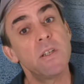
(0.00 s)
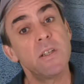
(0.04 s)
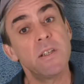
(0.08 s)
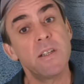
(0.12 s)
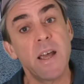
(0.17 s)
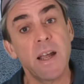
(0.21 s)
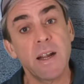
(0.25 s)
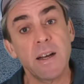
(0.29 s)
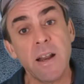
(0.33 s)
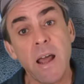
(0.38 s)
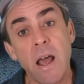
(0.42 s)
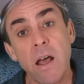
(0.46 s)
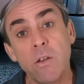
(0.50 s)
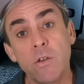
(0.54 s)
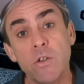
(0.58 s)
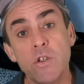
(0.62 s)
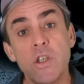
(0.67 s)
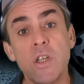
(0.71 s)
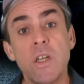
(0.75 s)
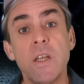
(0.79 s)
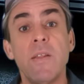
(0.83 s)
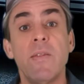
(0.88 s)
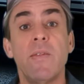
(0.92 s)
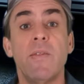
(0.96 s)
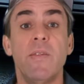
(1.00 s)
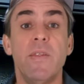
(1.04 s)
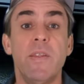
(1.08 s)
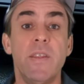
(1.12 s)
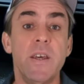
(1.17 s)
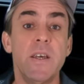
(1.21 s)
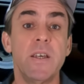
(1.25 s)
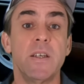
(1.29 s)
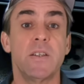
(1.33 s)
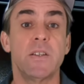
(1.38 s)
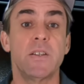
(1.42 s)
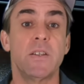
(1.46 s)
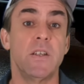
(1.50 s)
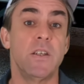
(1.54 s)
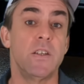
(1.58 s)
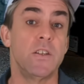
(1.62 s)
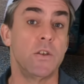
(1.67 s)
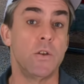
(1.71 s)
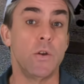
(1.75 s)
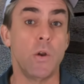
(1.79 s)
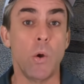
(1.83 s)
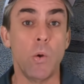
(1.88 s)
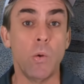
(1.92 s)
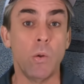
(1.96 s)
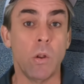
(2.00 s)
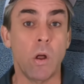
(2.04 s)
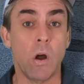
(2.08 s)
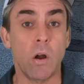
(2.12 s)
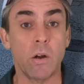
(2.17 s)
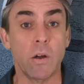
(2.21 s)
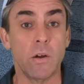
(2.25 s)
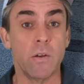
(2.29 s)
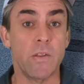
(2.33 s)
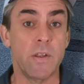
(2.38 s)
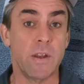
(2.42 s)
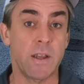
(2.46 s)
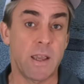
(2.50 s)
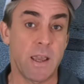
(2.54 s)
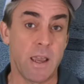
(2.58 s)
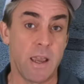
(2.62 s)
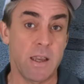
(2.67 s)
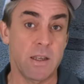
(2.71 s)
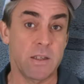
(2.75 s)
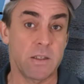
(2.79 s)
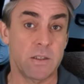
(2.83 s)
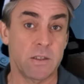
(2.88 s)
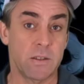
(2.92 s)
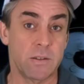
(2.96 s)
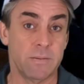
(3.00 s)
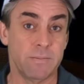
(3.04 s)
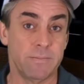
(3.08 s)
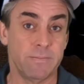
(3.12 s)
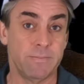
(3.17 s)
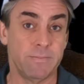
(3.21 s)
in technology, this is no longer the case.